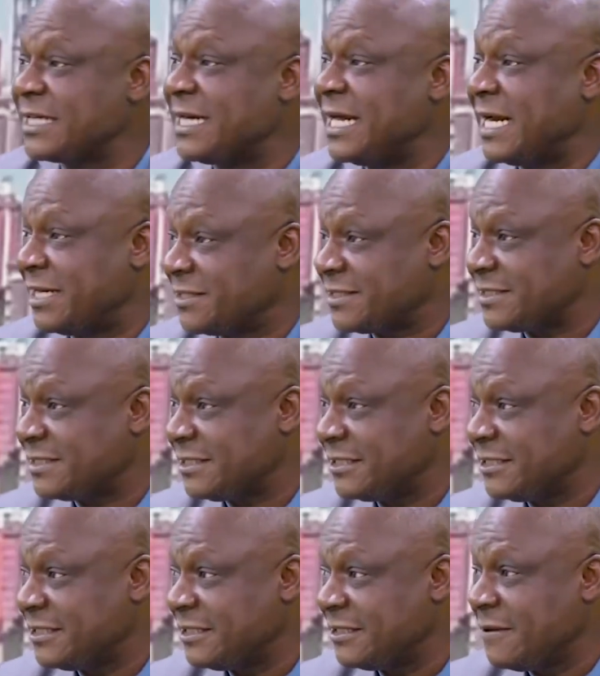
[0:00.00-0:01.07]
cars
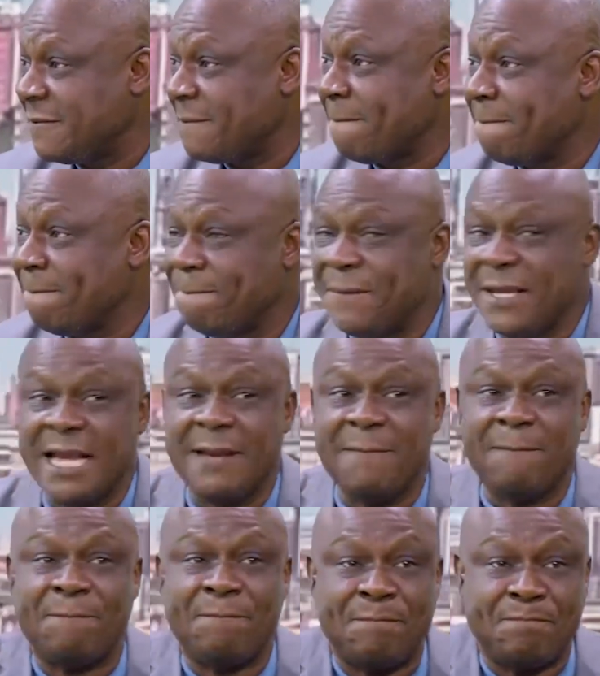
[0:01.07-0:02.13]

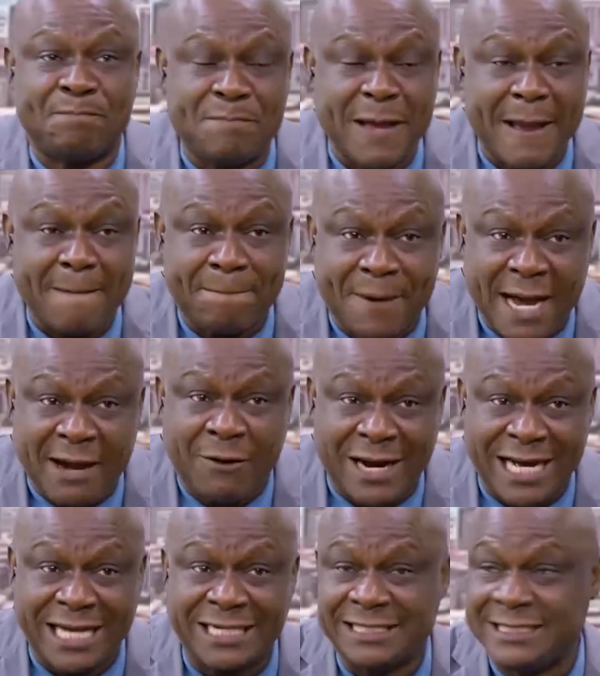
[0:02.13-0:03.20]
being
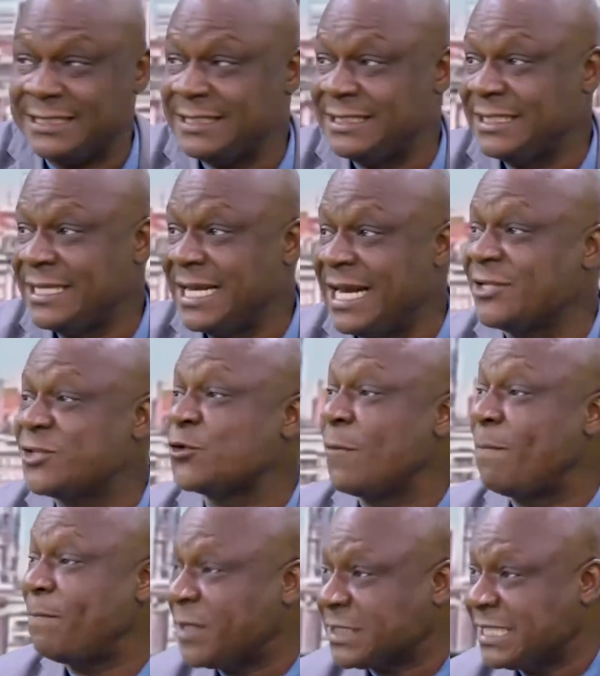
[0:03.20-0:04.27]
empowered and
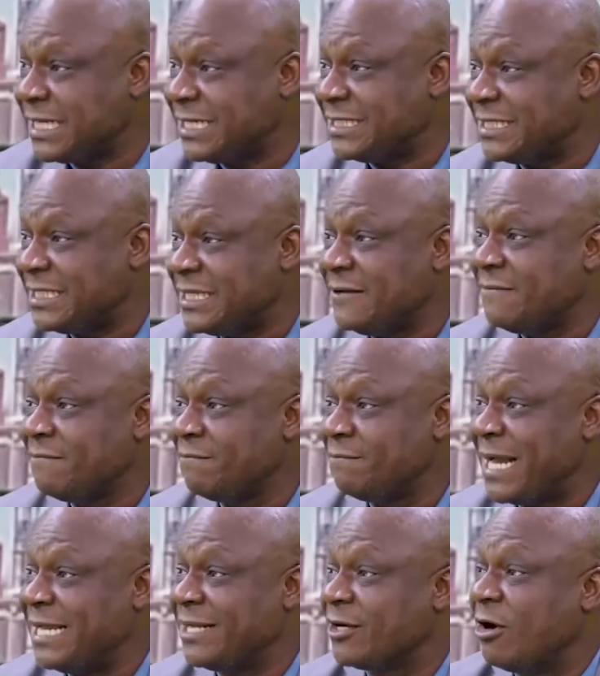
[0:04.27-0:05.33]
supported
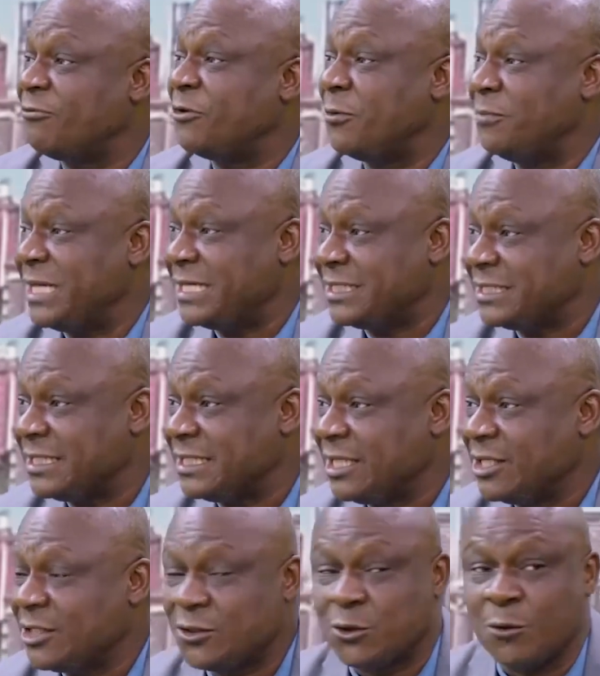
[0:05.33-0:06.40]
by government
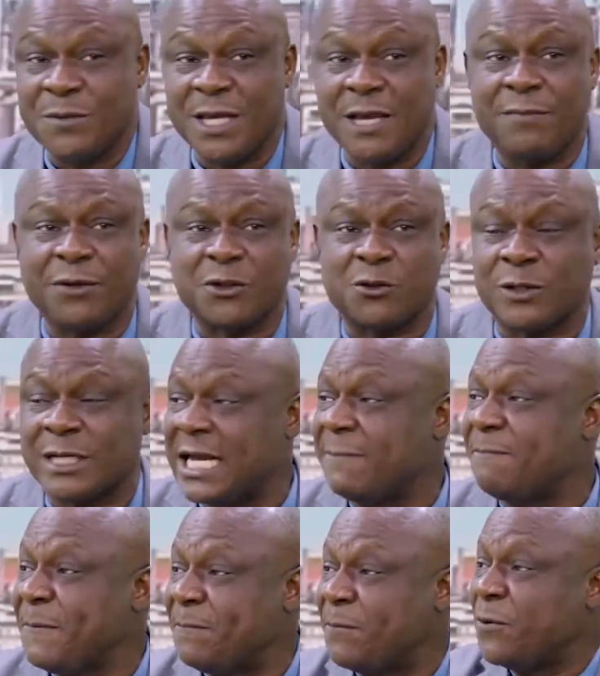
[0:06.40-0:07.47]
to be able to
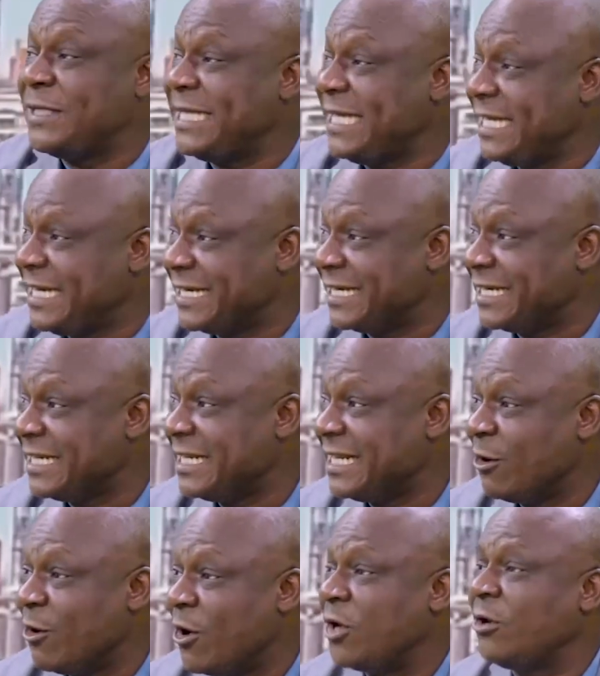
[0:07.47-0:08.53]
get people in.
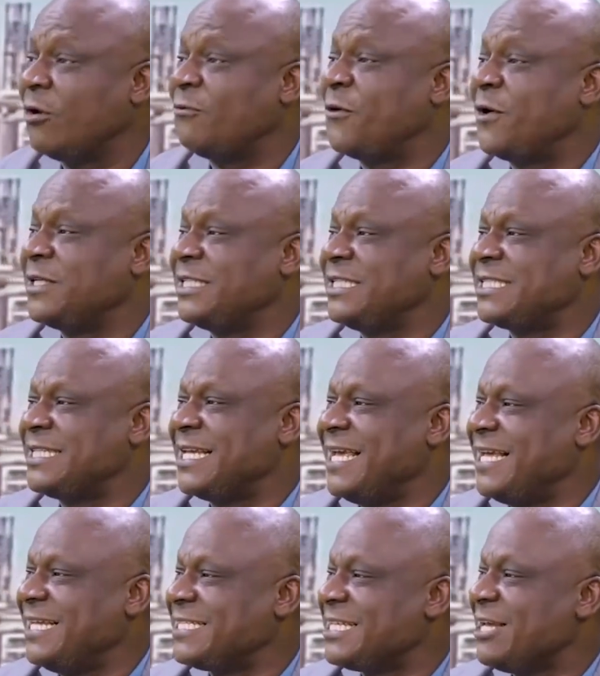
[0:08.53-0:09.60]
All these
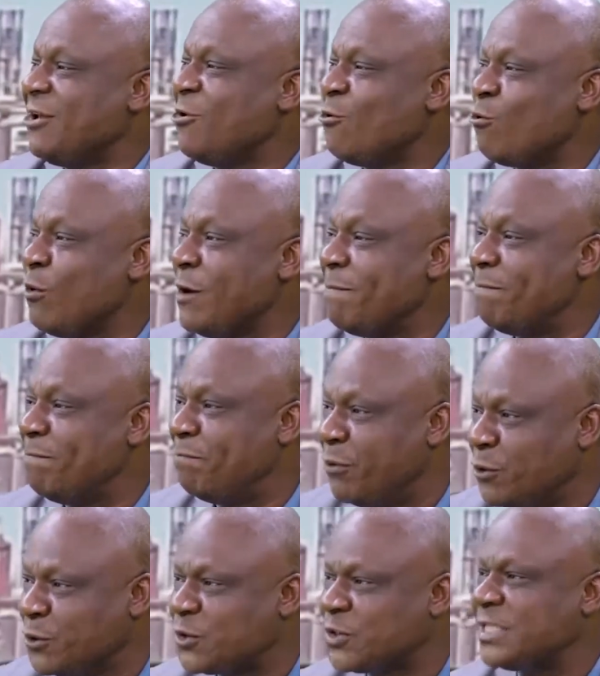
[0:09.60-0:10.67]
things will
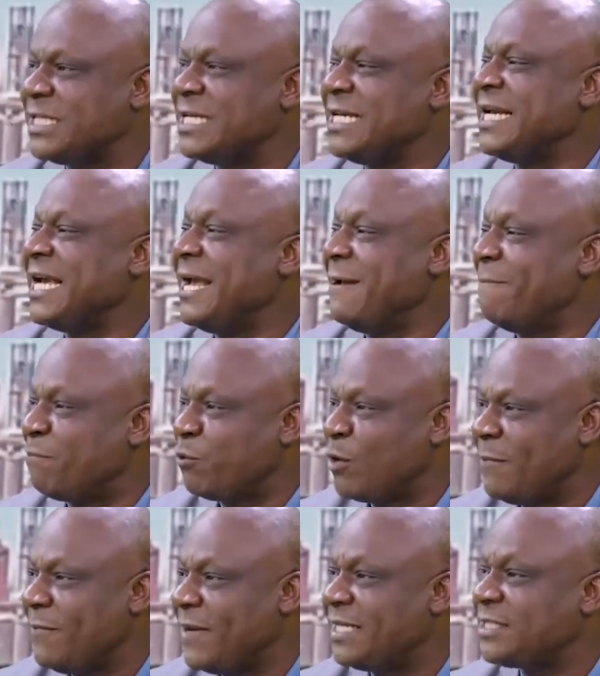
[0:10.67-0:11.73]
boost
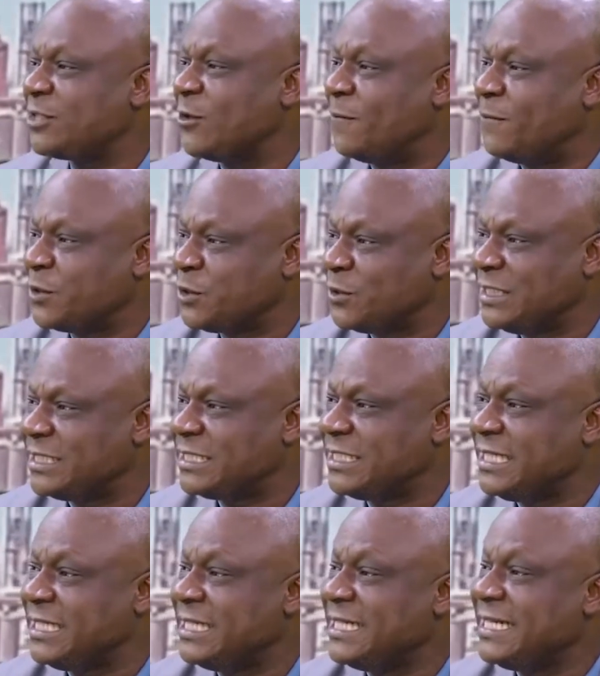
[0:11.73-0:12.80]
employment
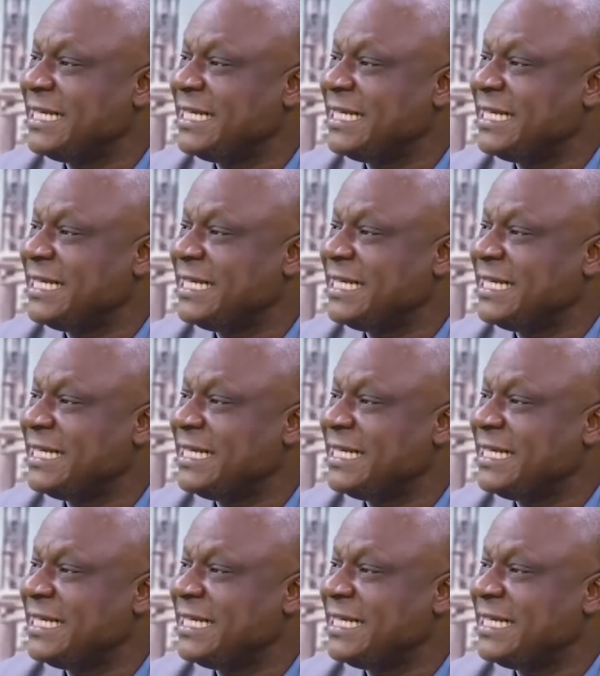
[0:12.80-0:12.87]
opportunity